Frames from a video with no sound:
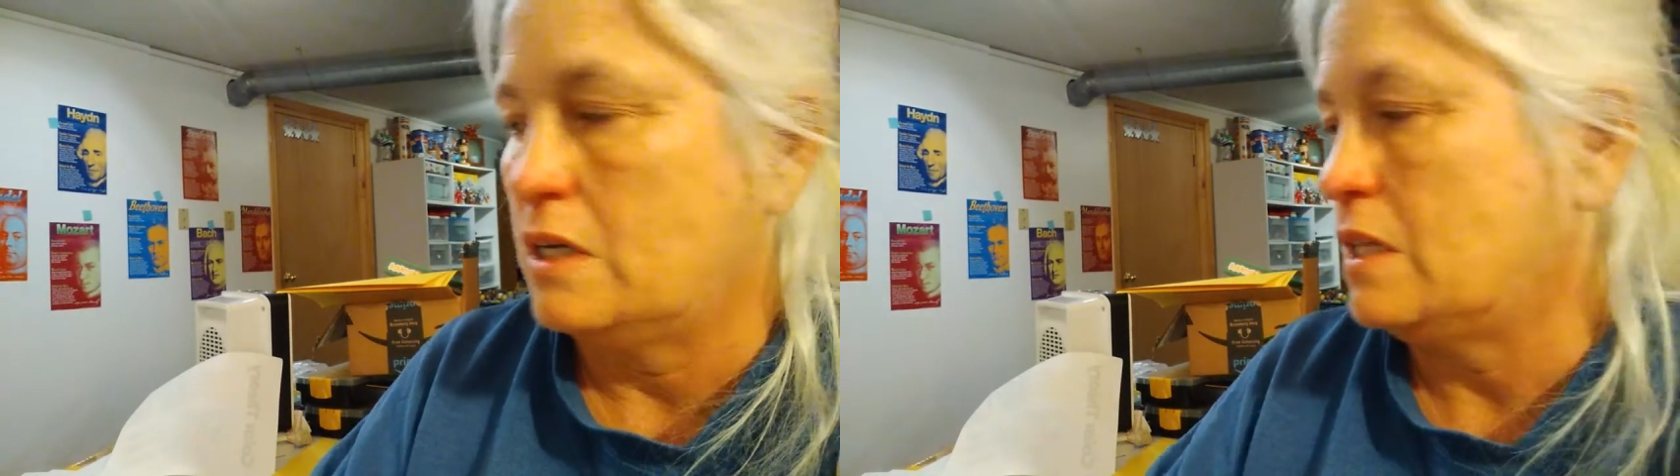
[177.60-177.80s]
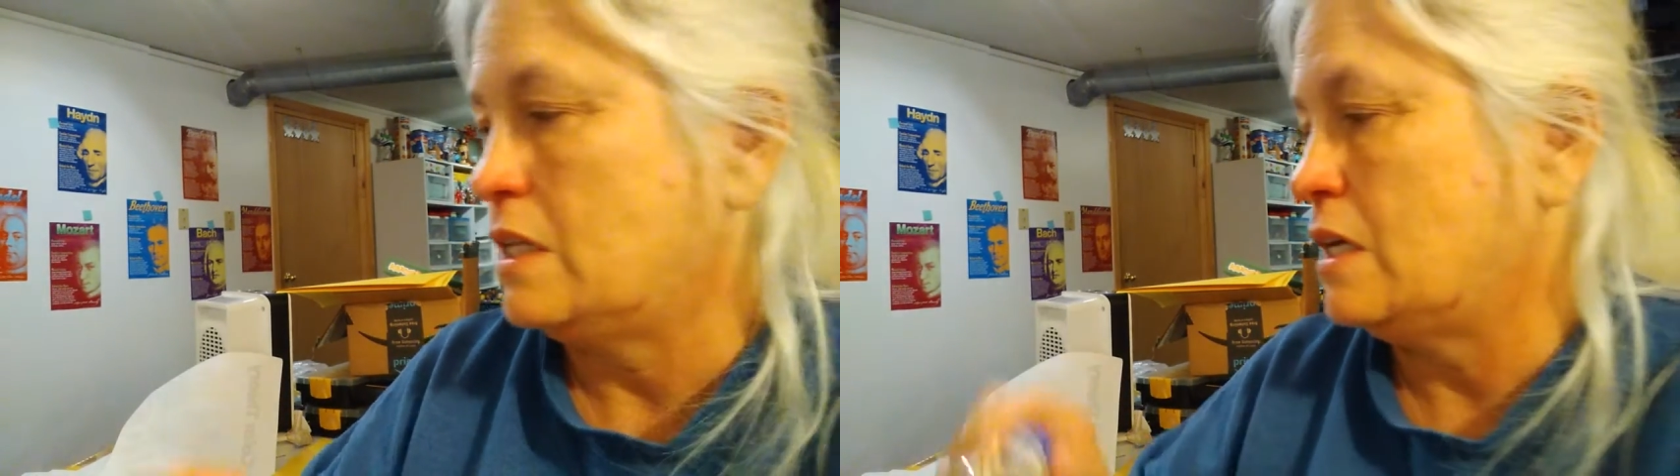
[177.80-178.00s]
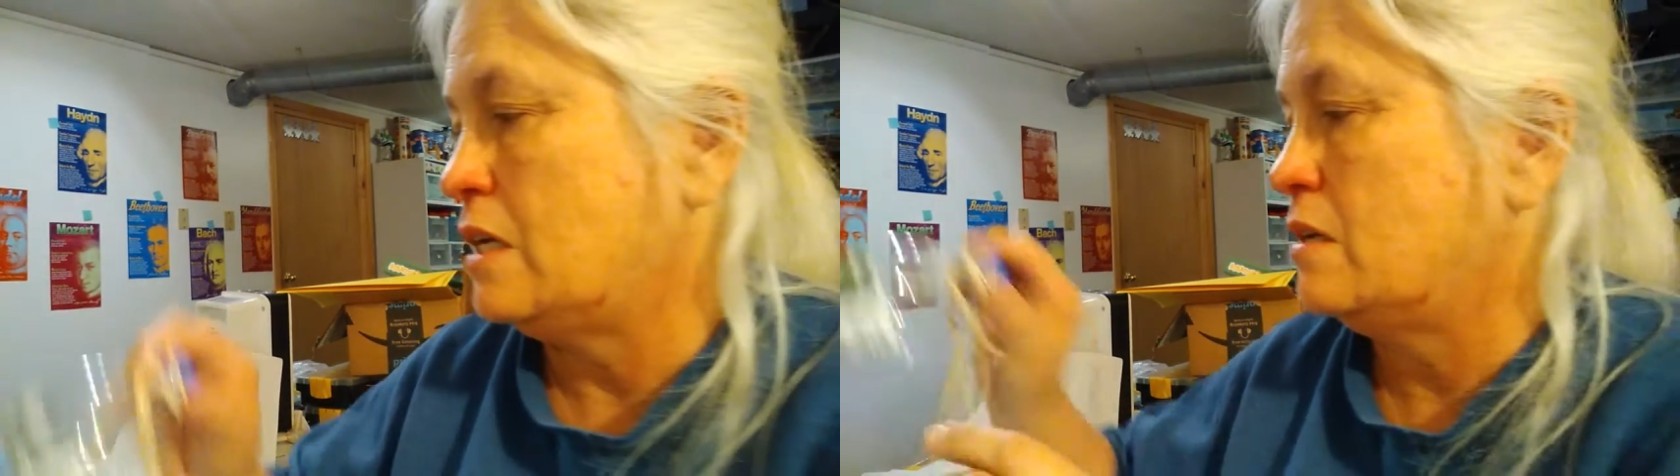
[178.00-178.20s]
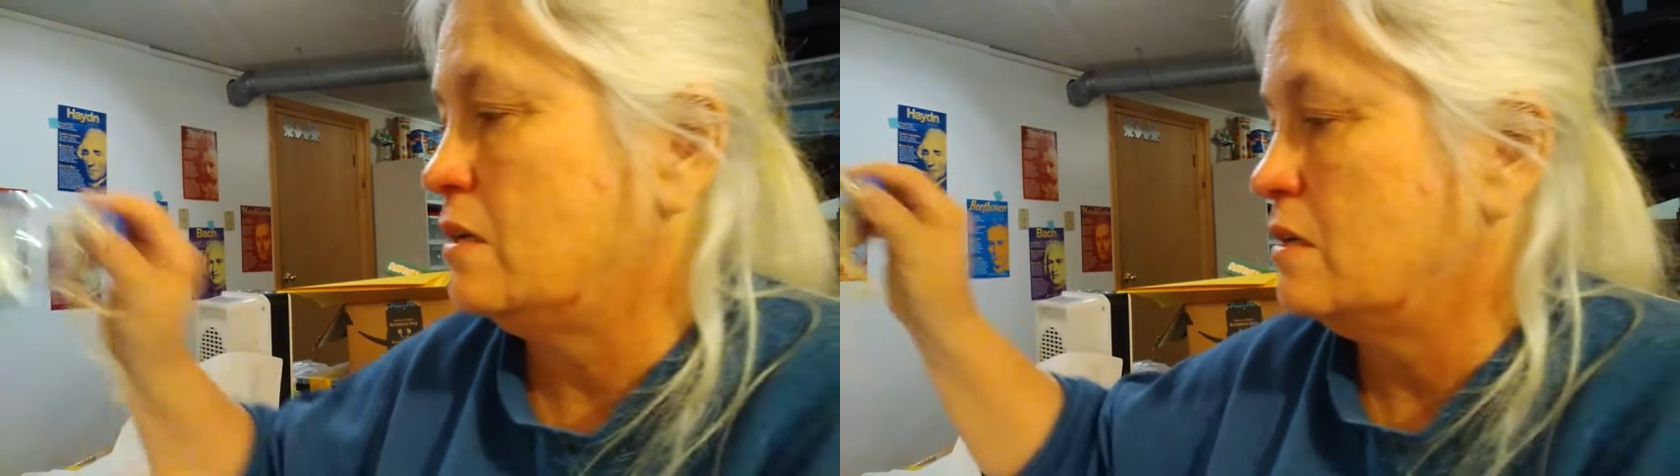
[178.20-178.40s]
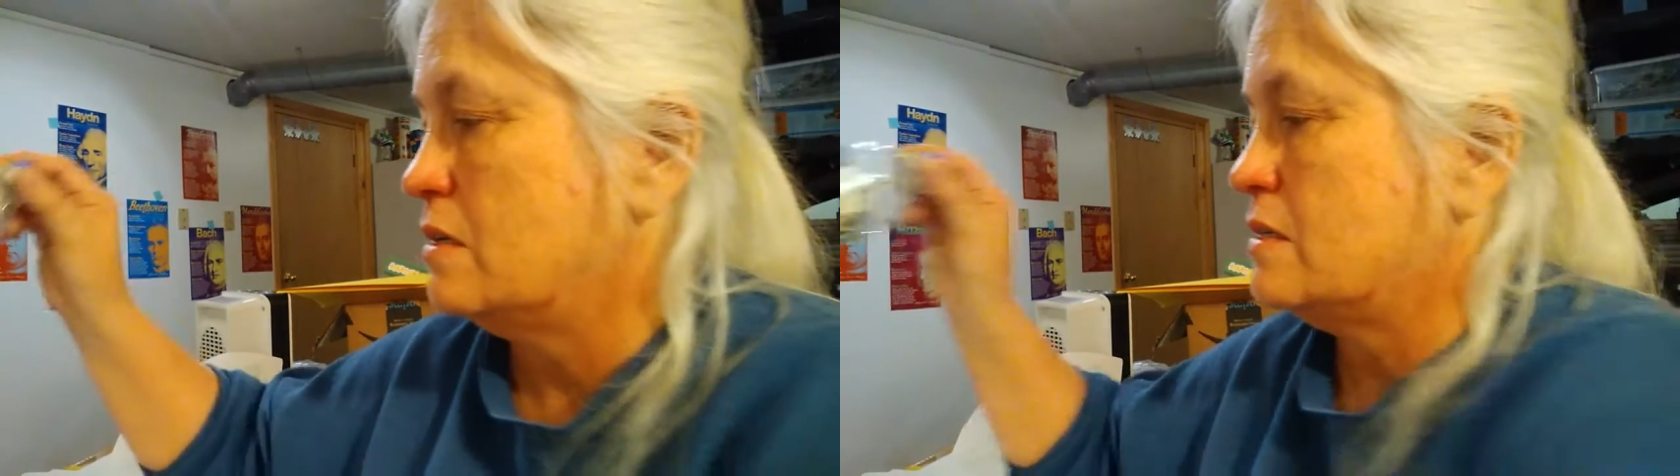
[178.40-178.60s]
And then
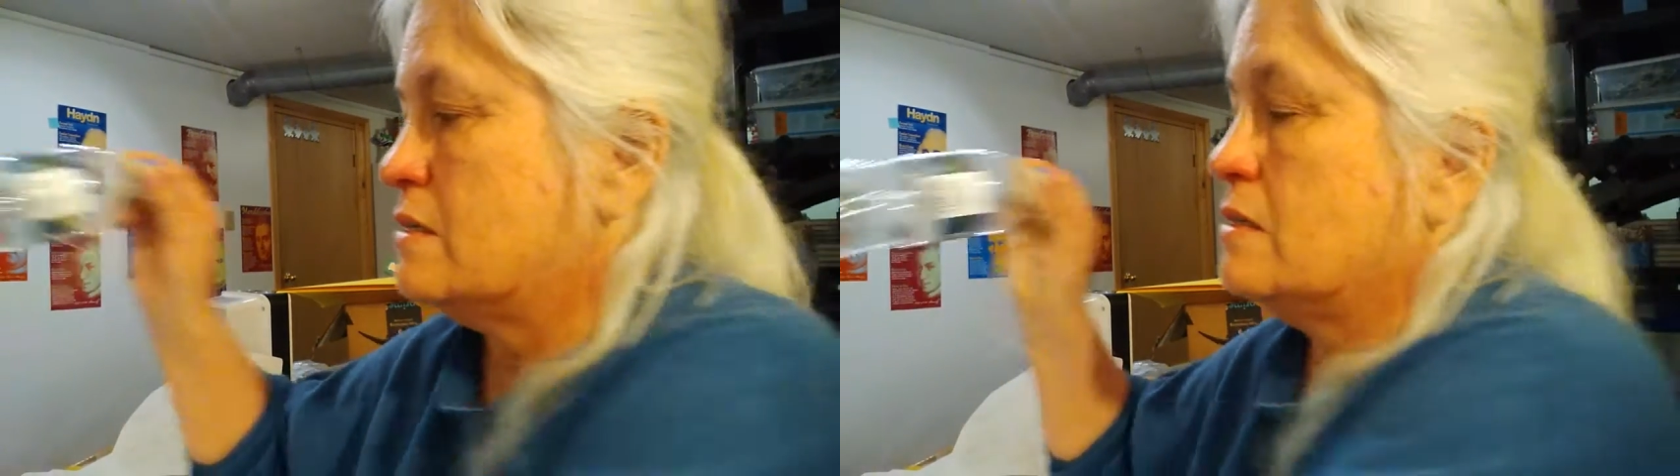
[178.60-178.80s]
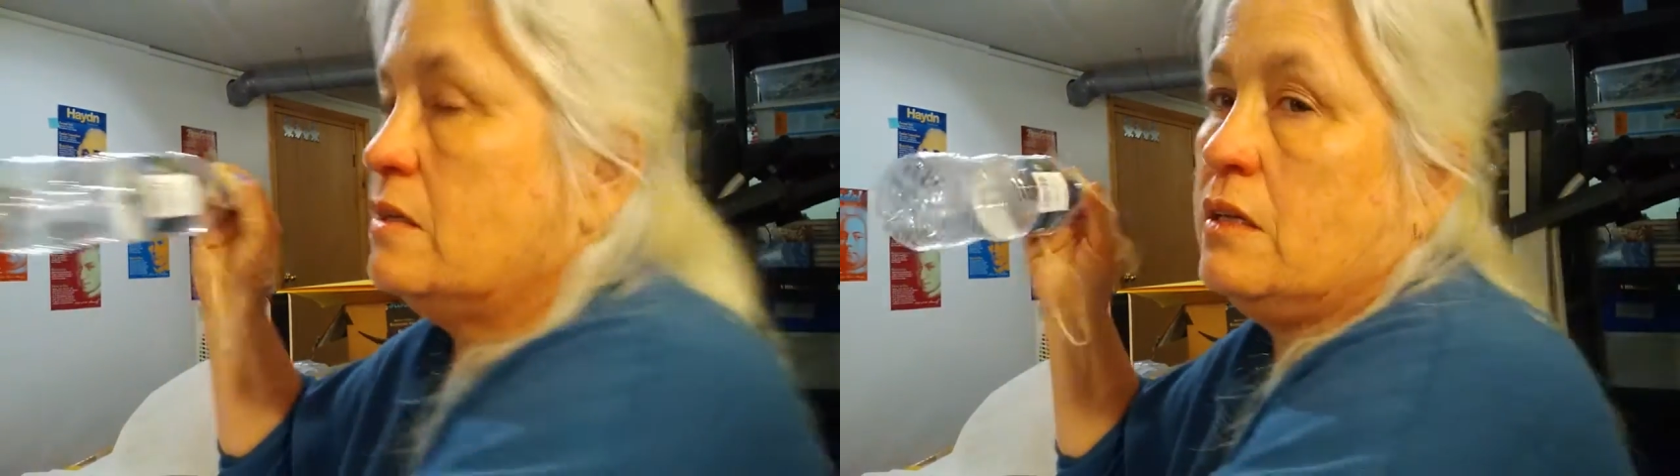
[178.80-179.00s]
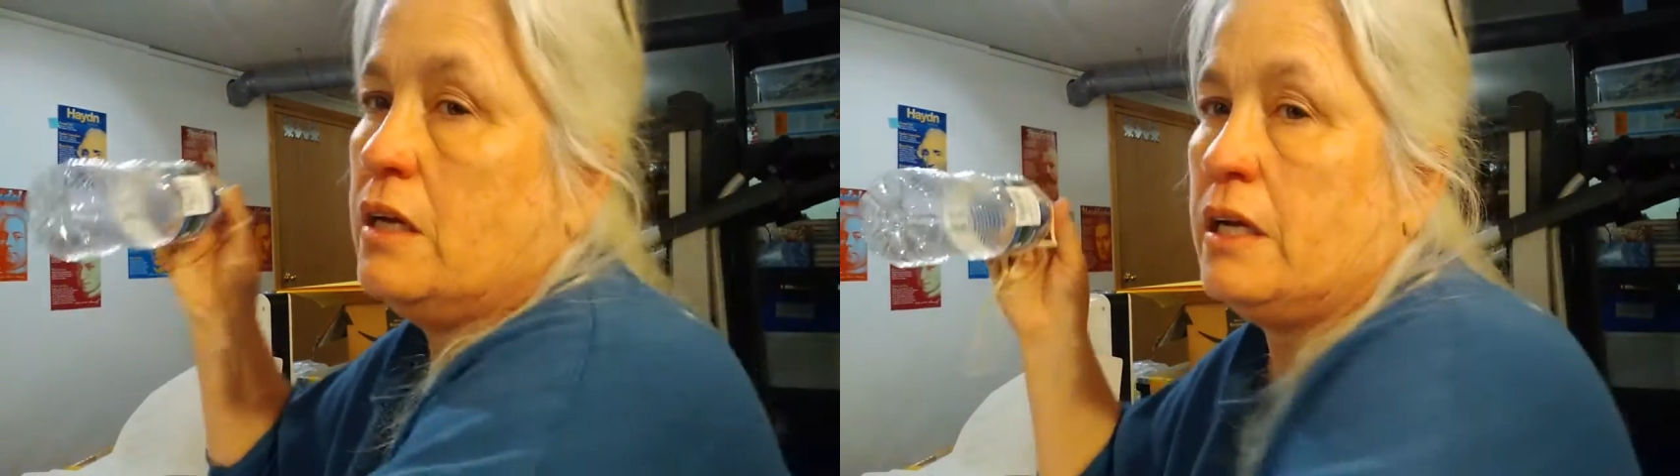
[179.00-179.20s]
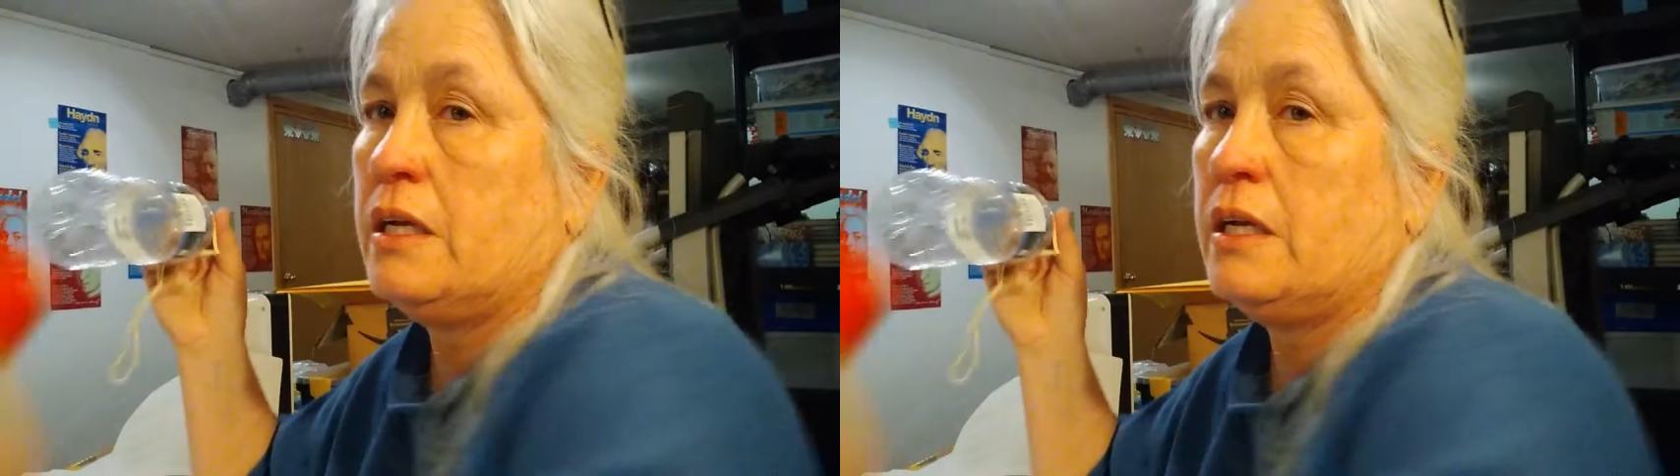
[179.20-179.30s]
slide